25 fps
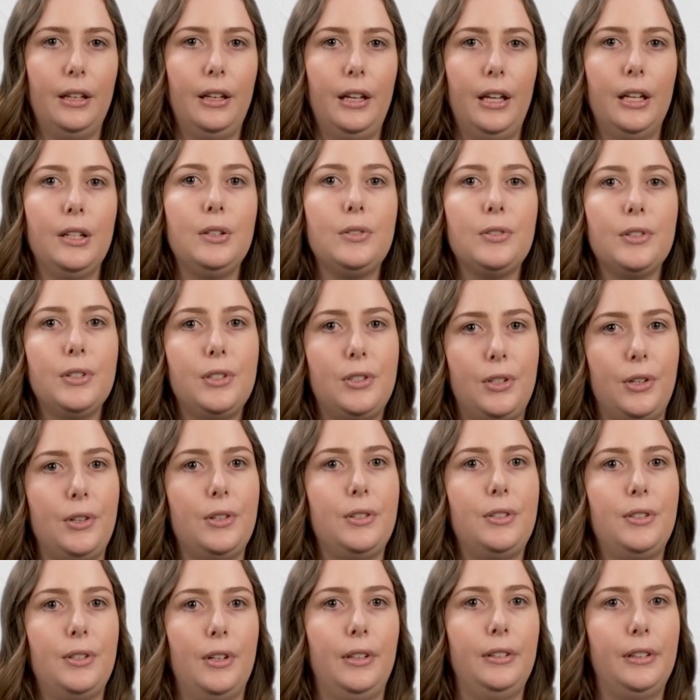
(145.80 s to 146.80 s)

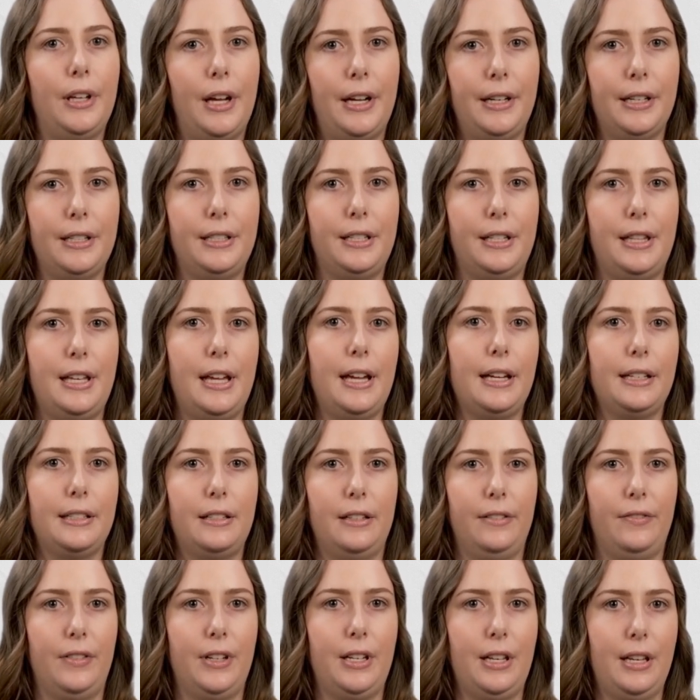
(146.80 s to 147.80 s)
Introduce your learner to the
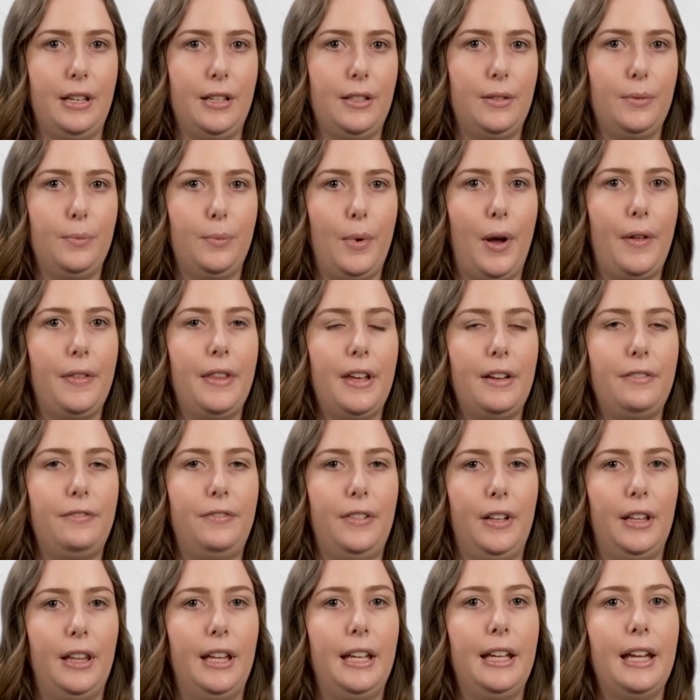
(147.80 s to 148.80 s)
activities while they're
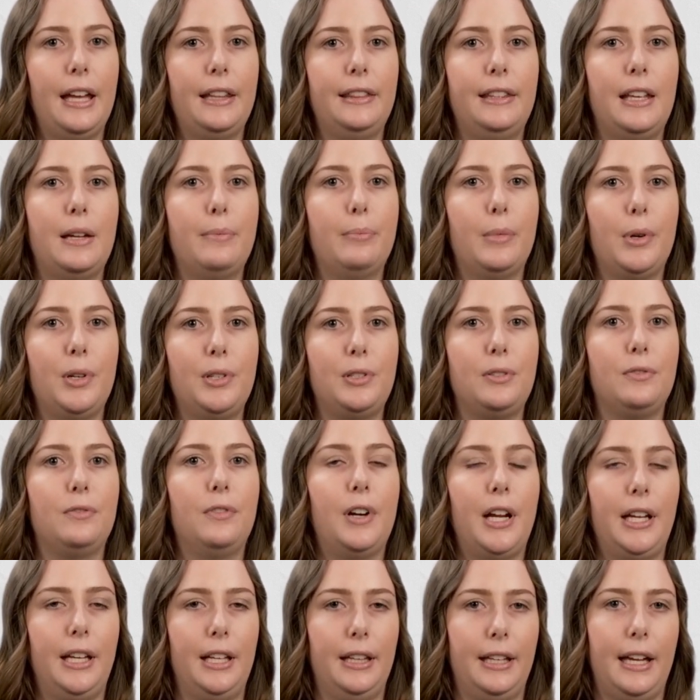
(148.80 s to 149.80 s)
feeling at their most
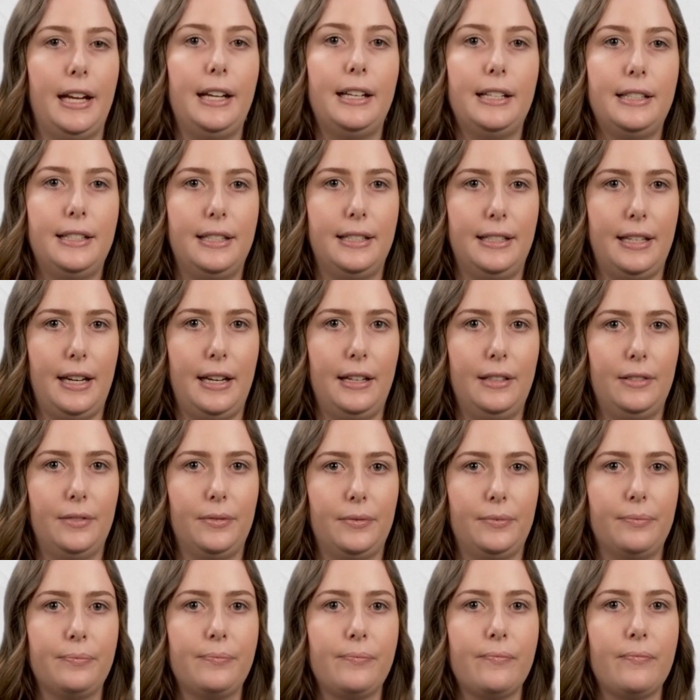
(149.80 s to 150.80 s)
regulated state.
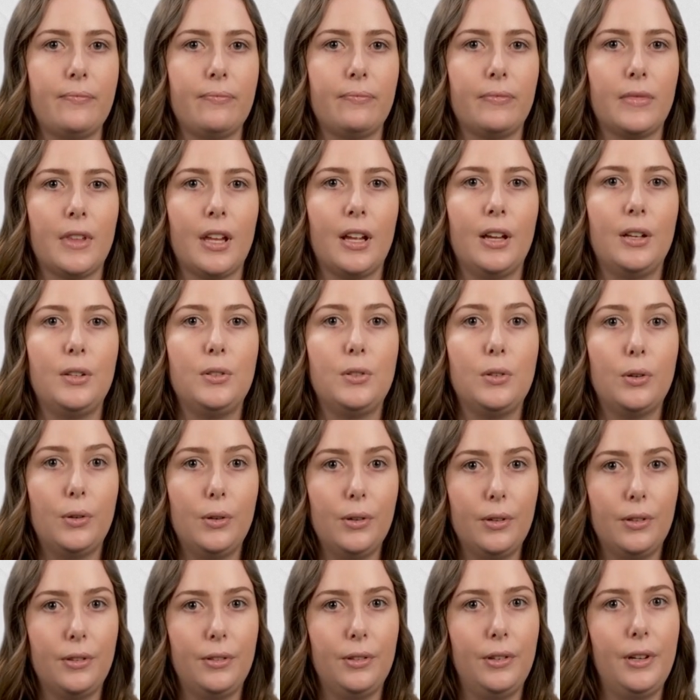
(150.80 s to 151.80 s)

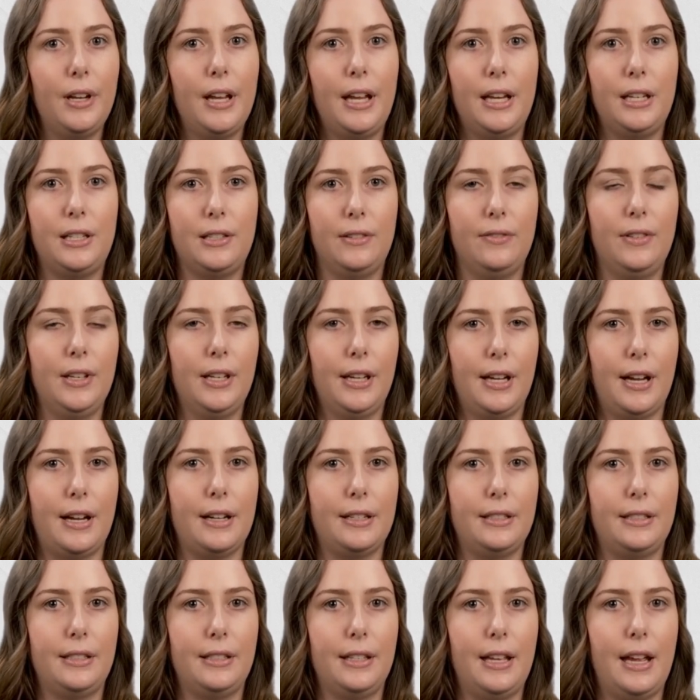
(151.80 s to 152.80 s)
Talk through each of the
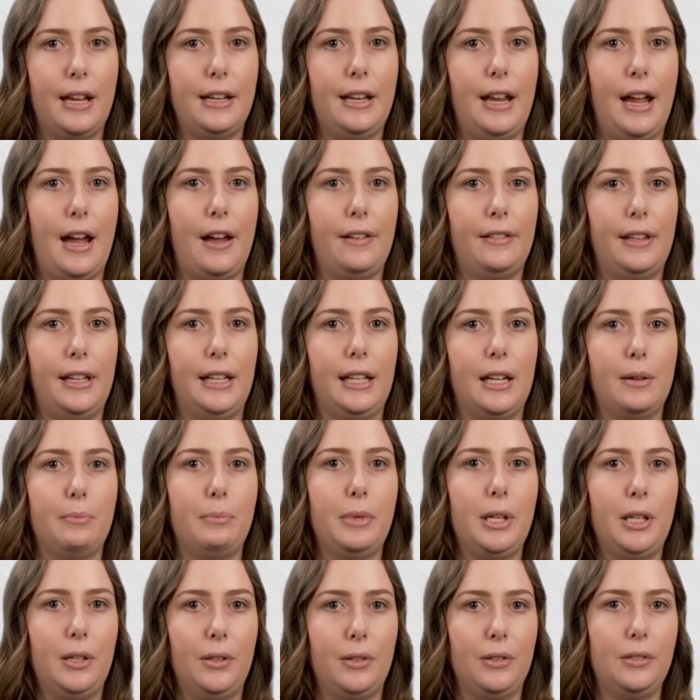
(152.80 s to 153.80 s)
cards and how they can
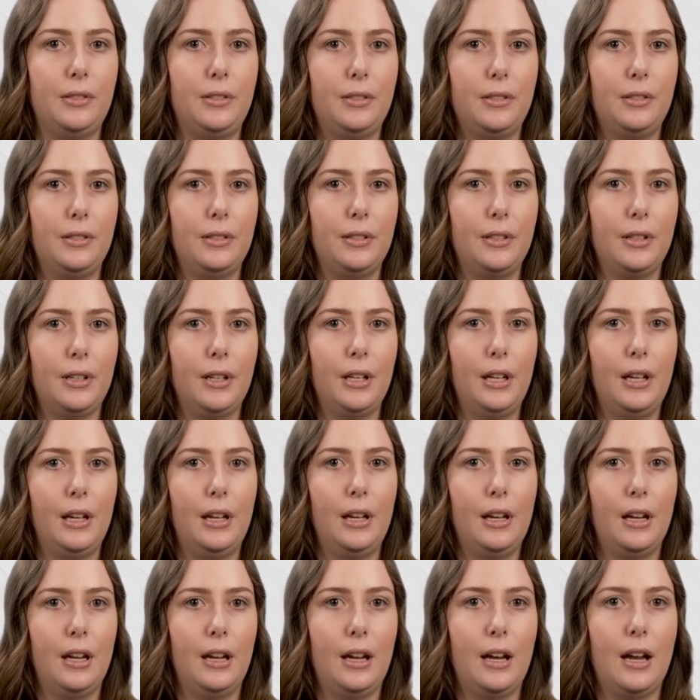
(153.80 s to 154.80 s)
be used.
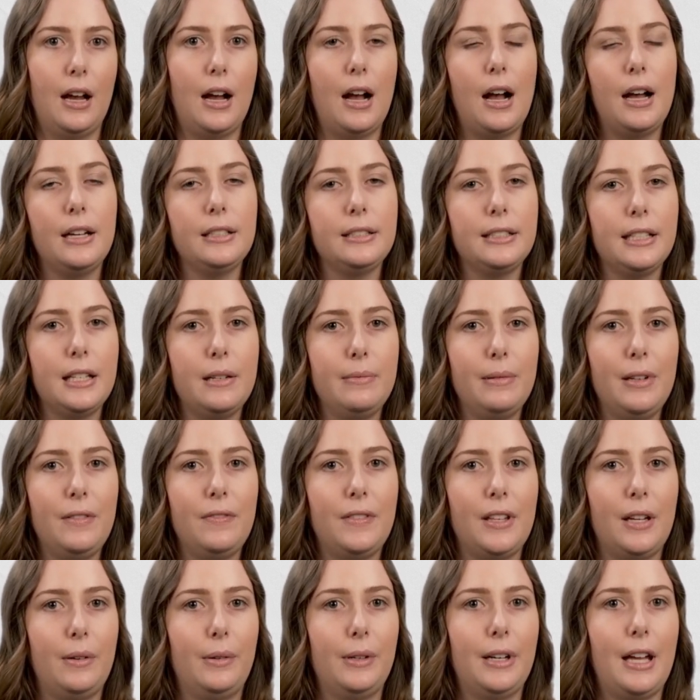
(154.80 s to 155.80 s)
Ask them
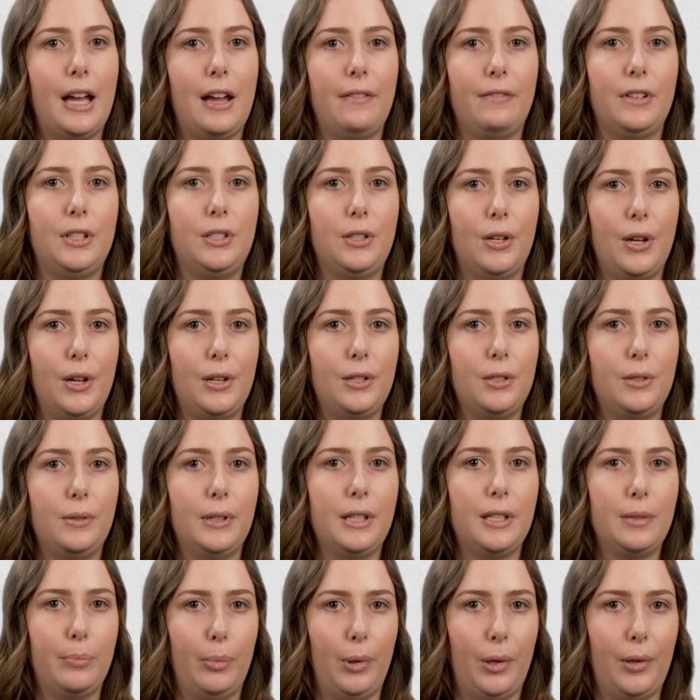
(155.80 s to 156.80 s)
if they want to have a turn to
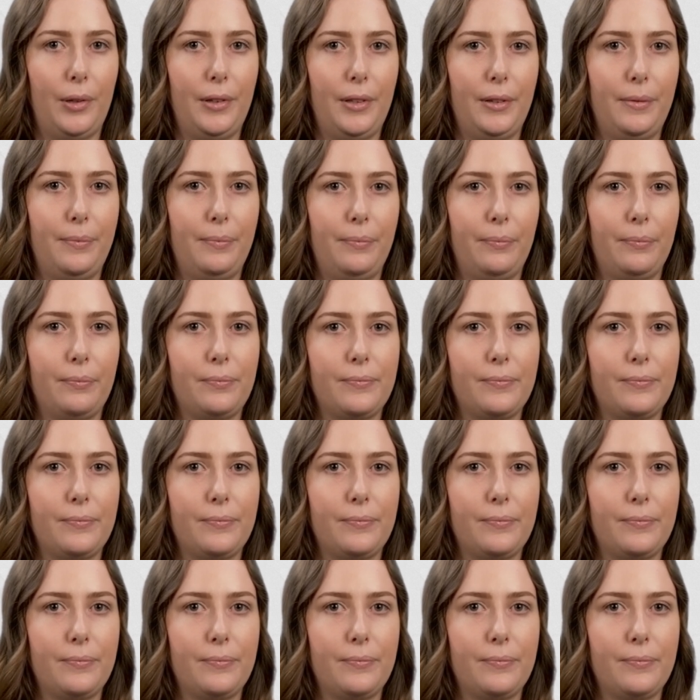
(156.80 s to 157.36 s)
explore them.